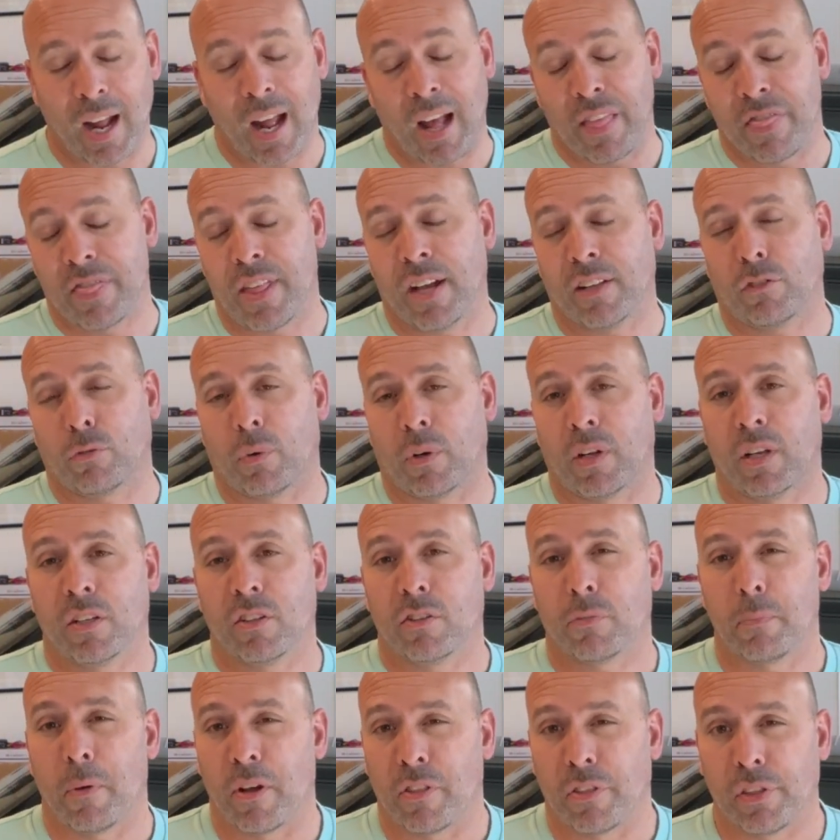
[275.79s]
It's
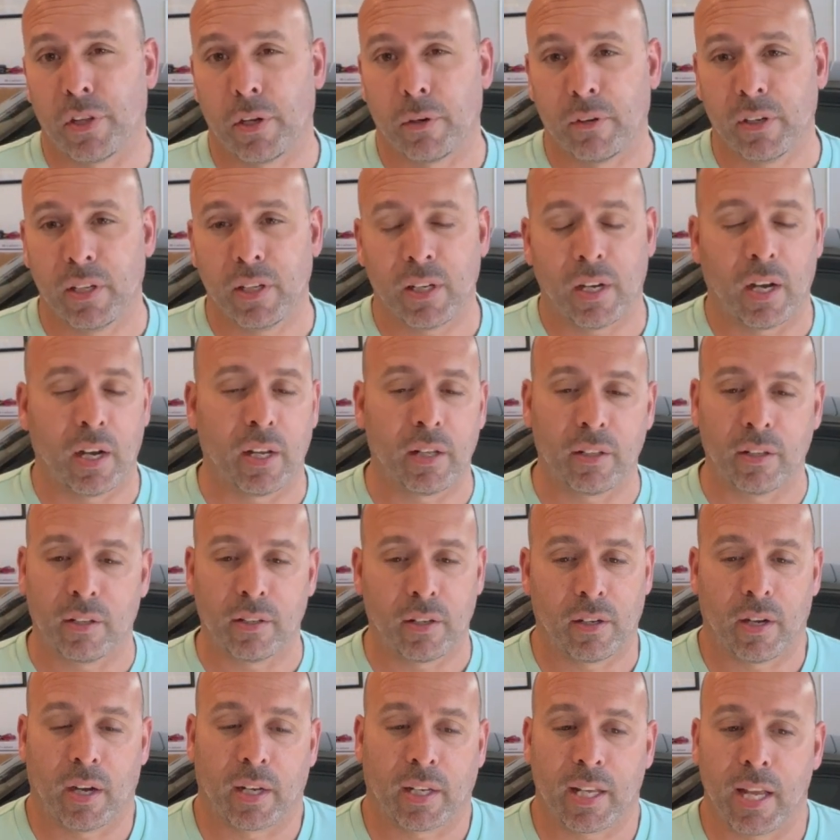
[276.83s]
just my theory.
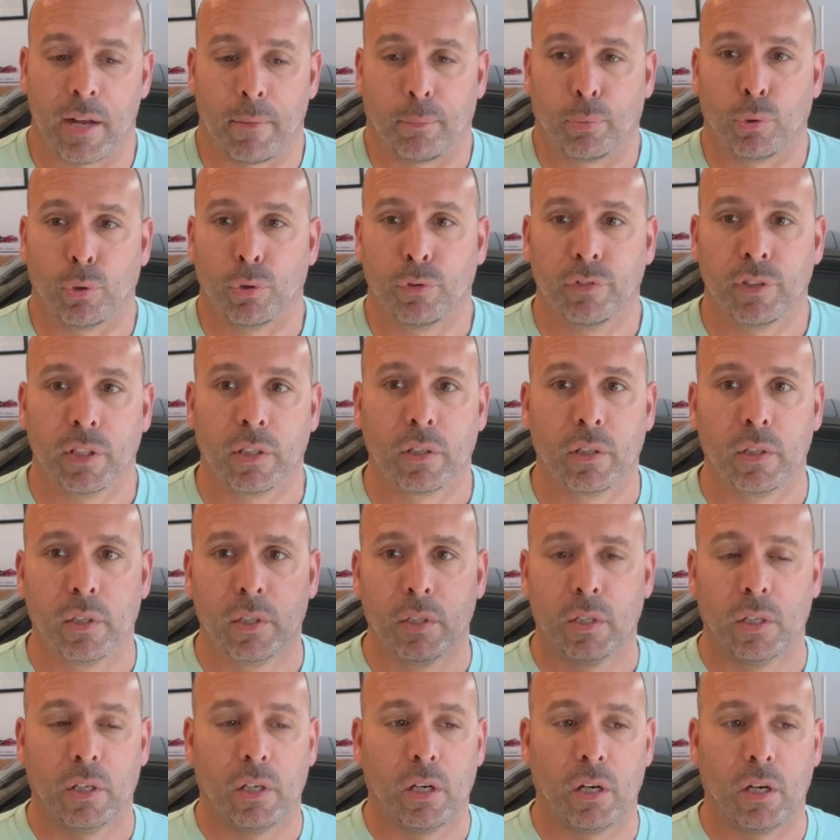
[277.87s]
I can't prove it
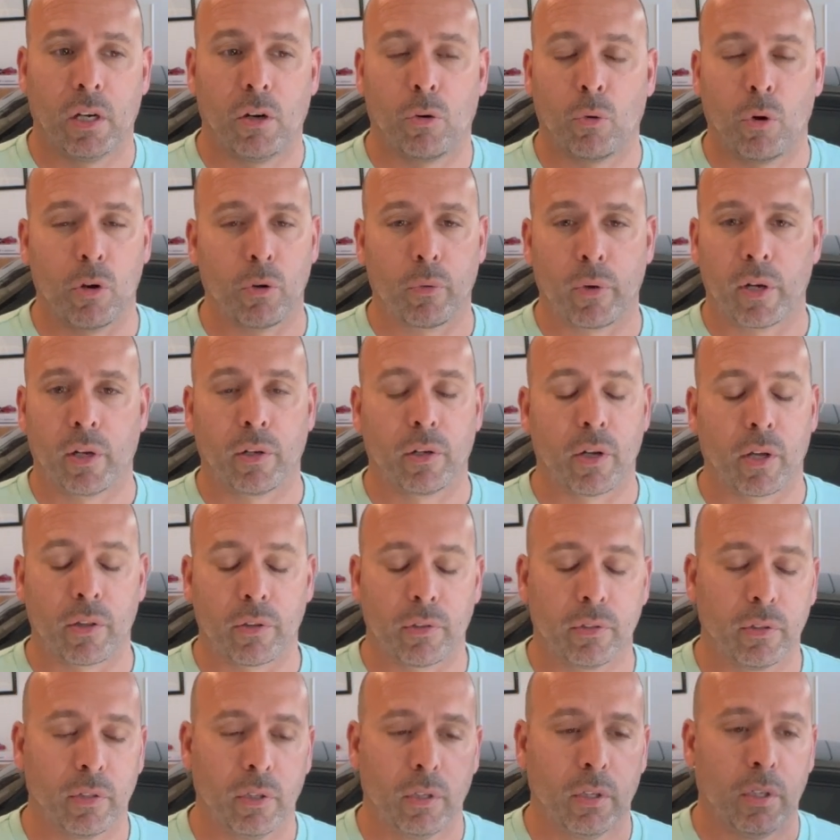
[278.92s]
one way or
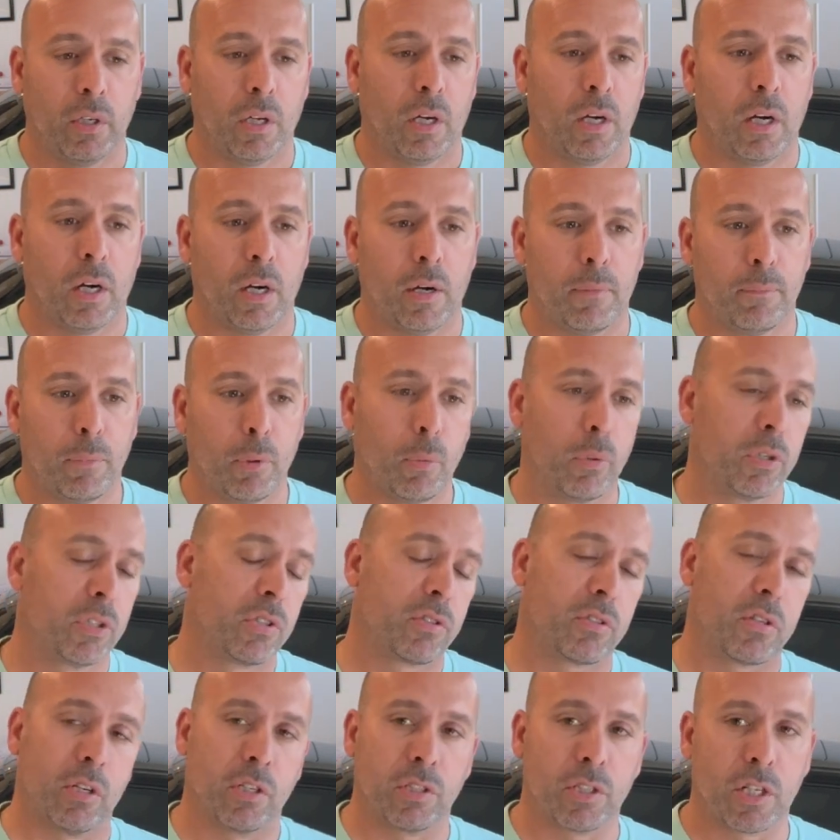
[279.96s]
another, but we're
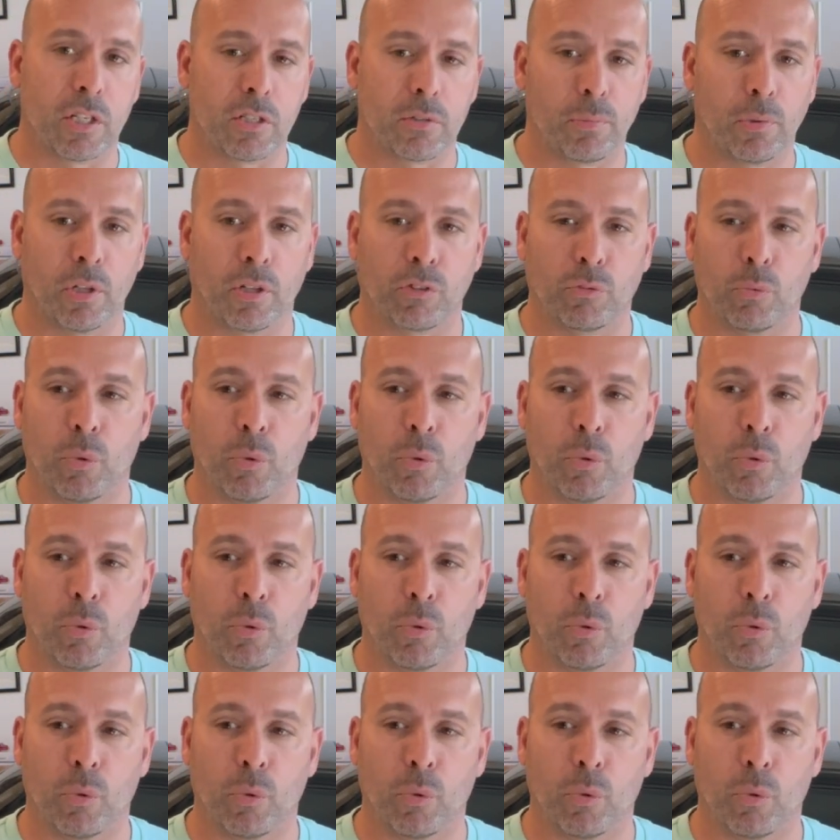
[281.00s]
just gonna change plugs.